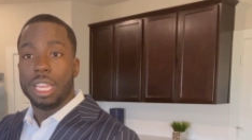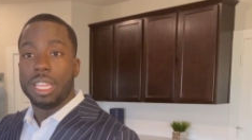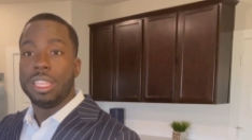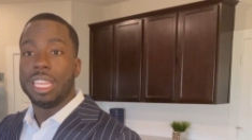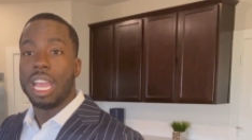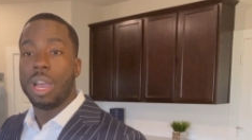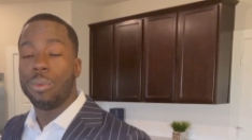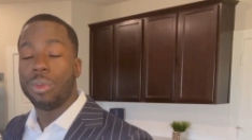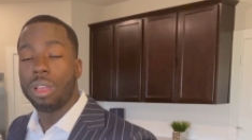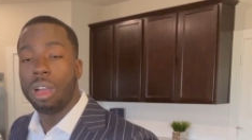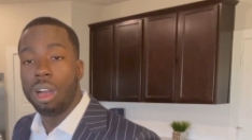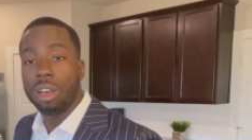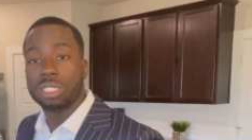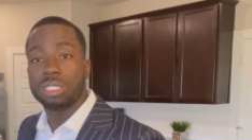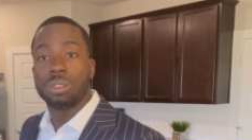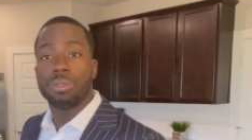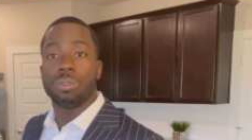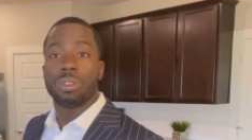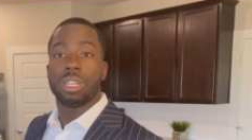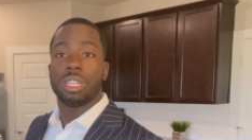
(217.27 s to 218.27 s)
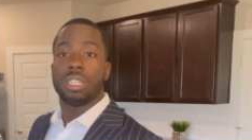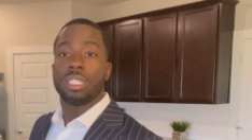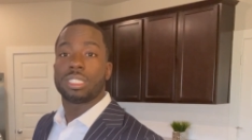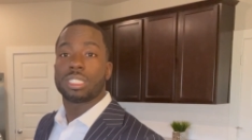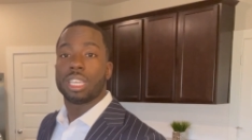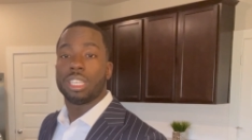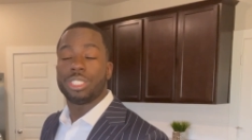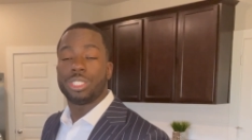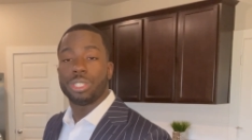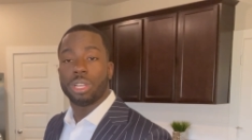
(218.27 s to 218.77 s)
Now we also want to
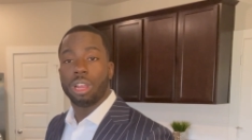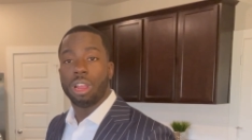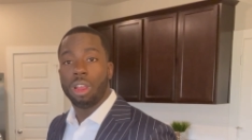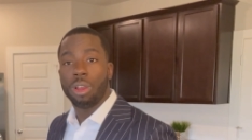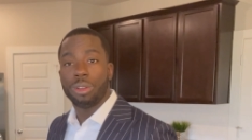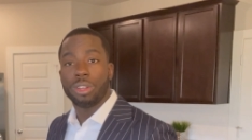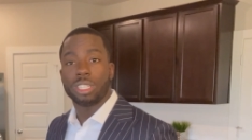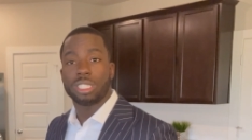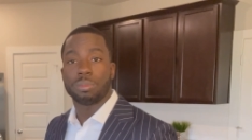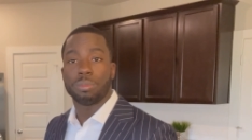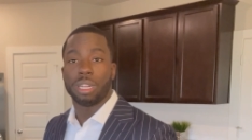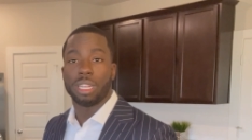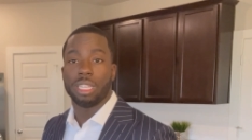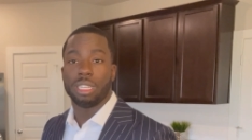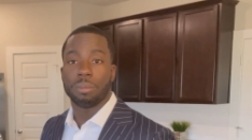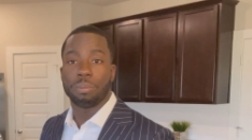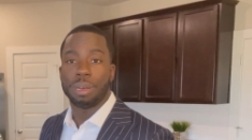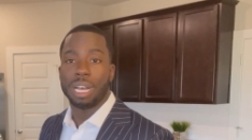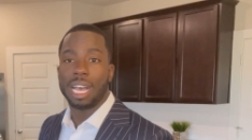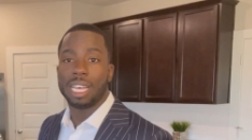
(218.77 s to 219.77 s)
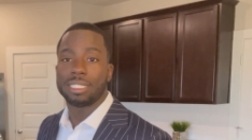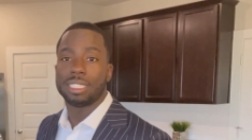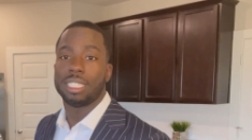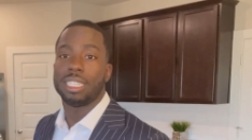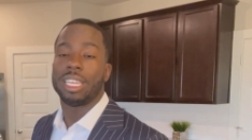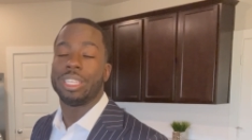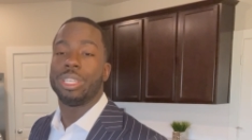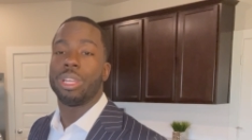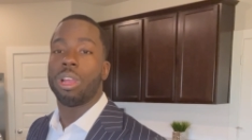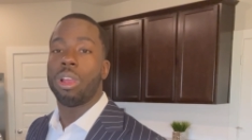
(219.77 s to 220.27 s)
discuss your earnest money deposit.
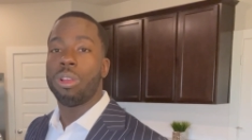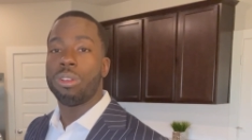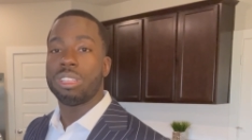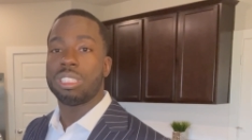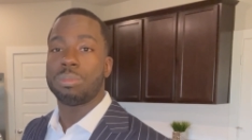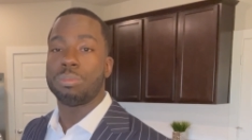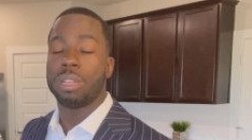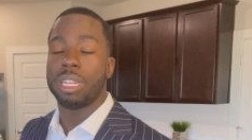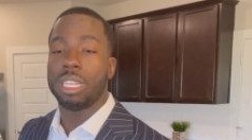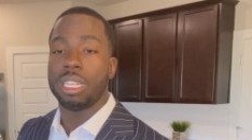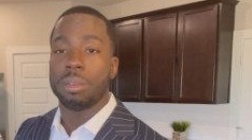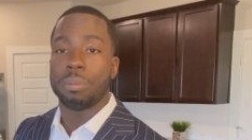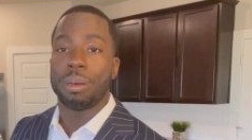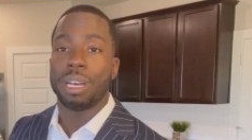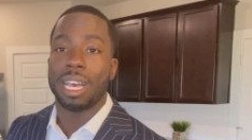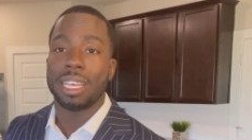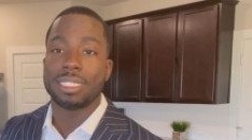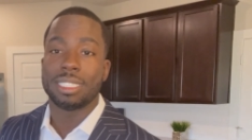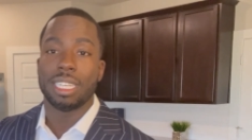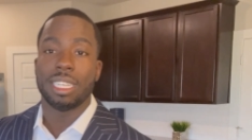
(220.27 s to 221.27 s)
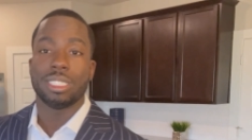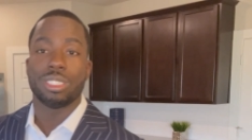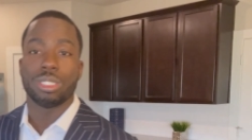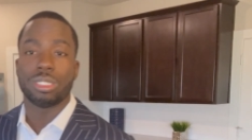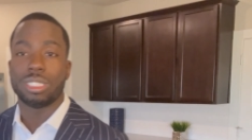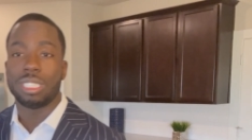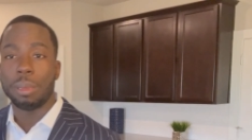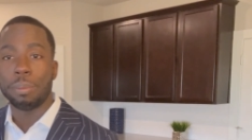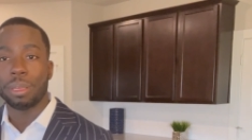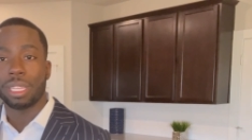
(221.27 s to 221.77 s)
Now your earnest money deposit is
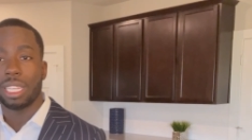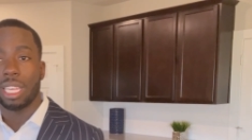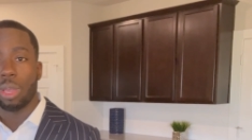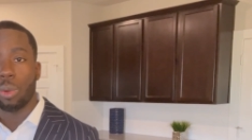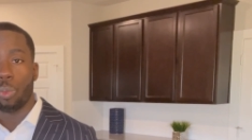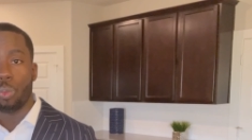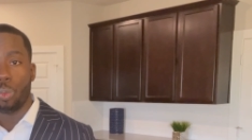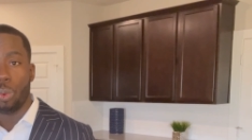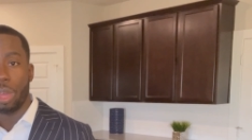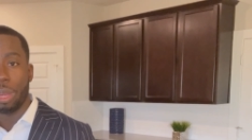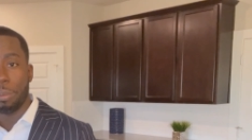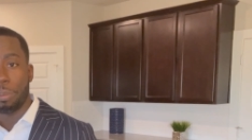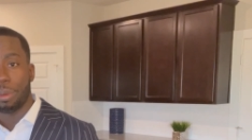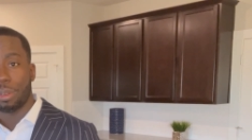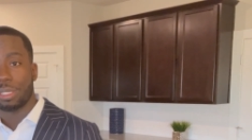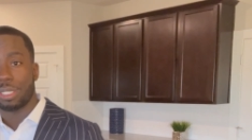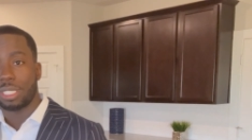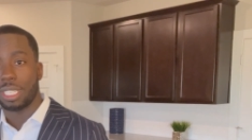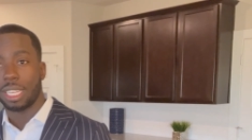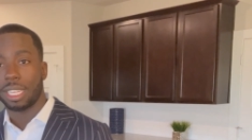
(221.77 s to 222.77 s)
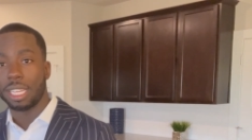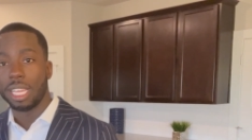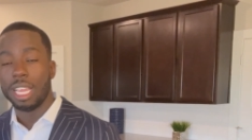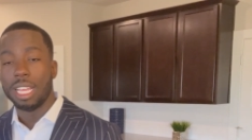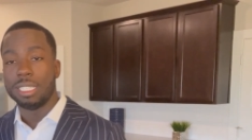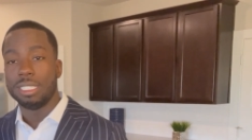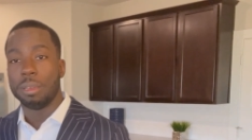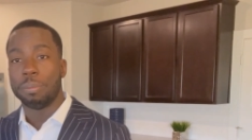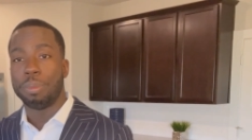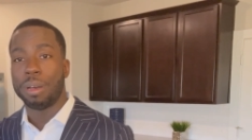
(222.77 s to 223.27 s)
typically a 1%
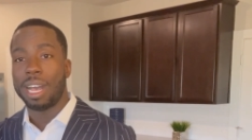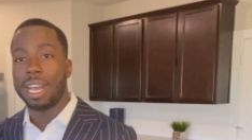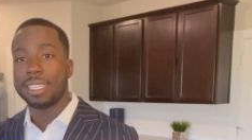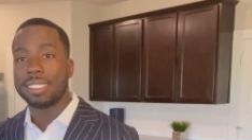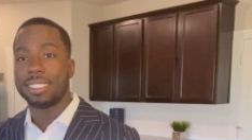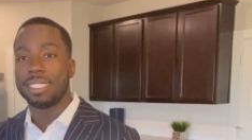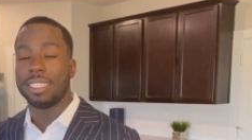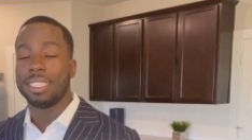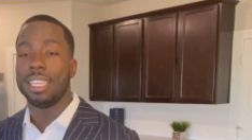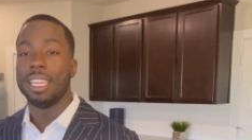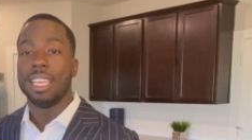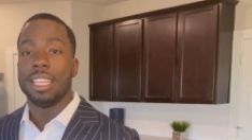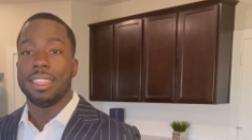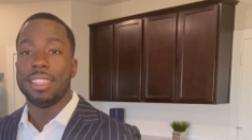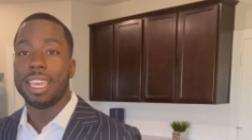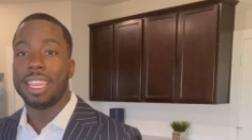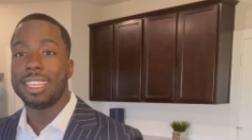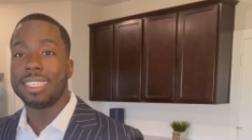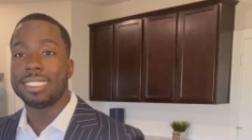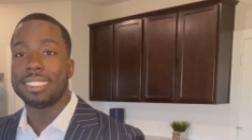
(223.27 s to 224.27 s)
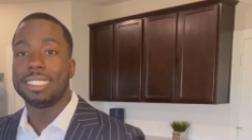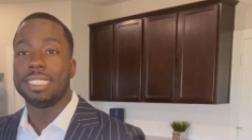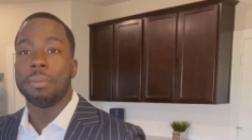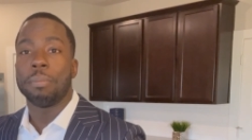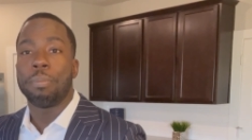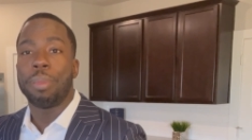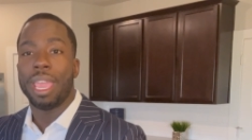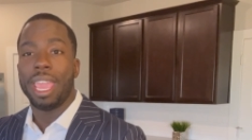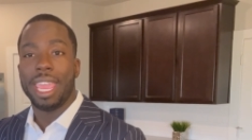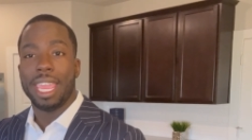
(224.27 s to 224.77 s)
deposit that is
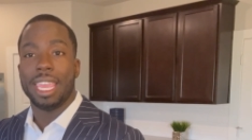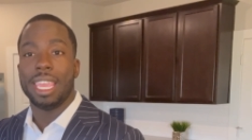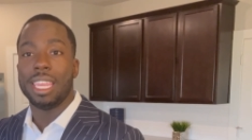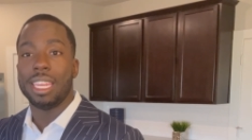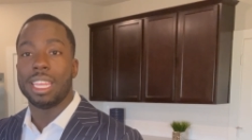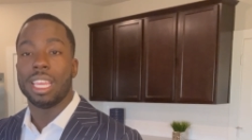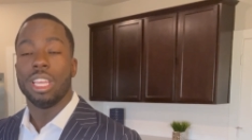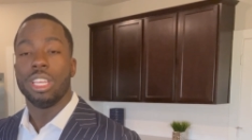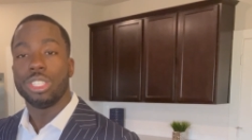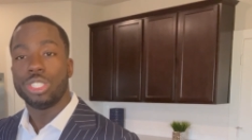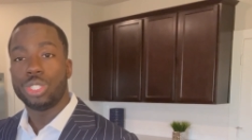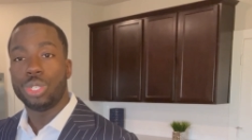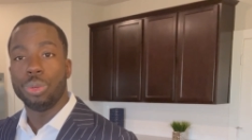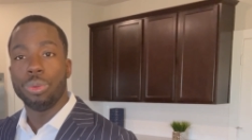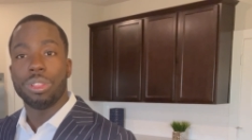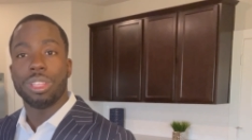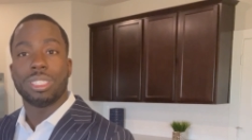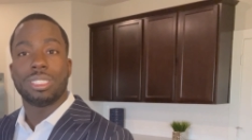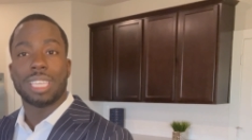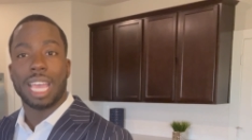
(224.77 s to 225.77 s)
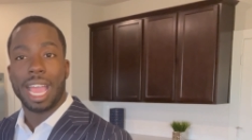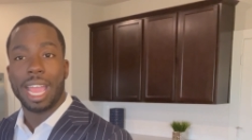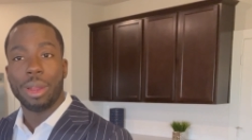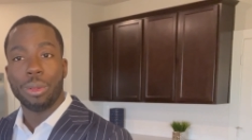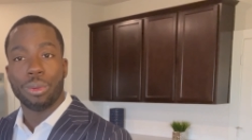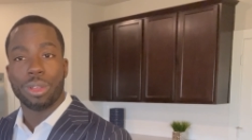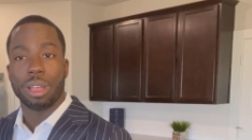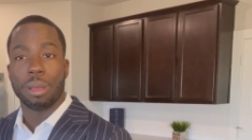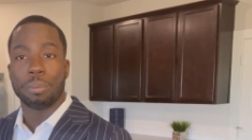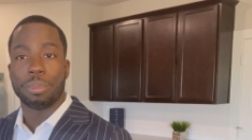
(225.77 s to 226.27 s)
paid to the
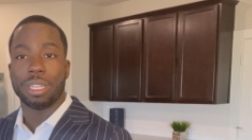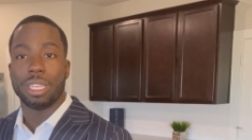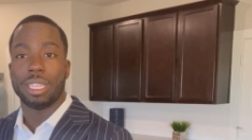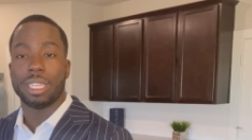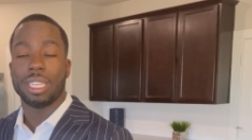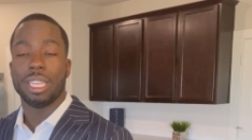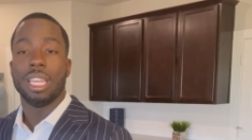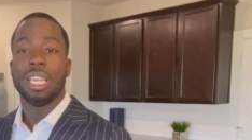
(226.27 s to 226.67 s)
title company